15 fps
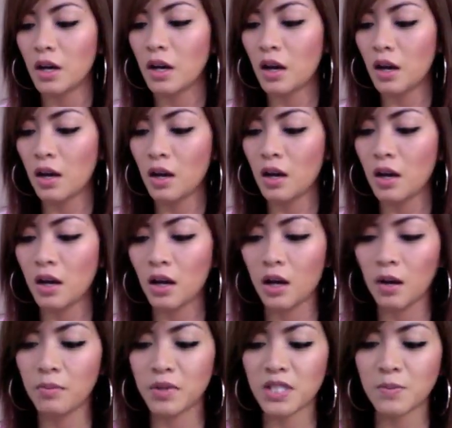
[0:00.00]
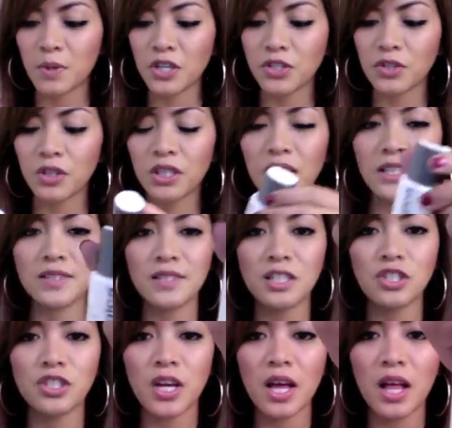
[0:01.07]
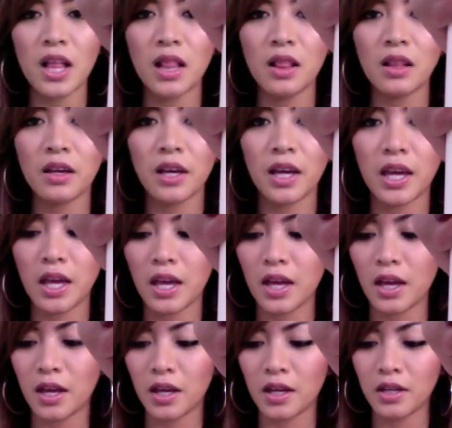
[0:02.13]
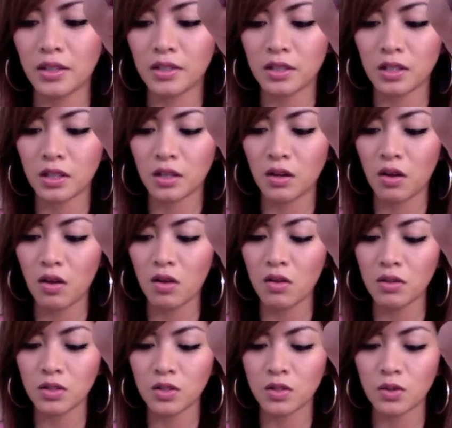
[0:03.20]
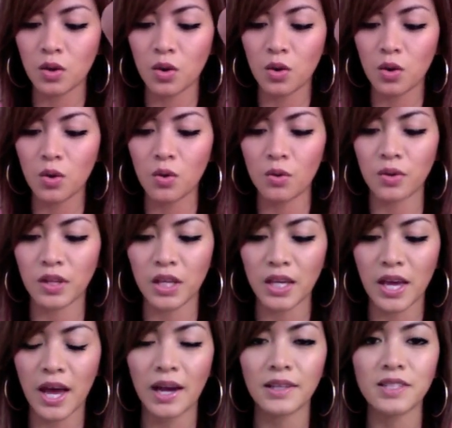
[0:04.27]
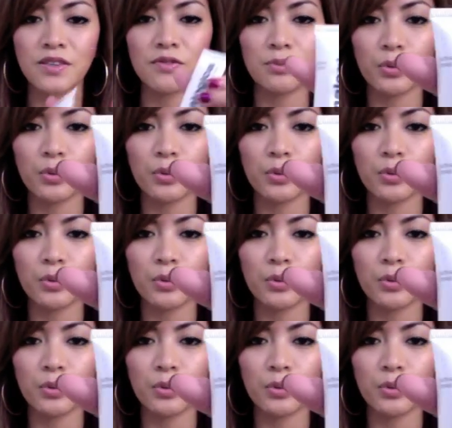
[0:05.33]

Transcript: um, special cleansing gel, and also the Active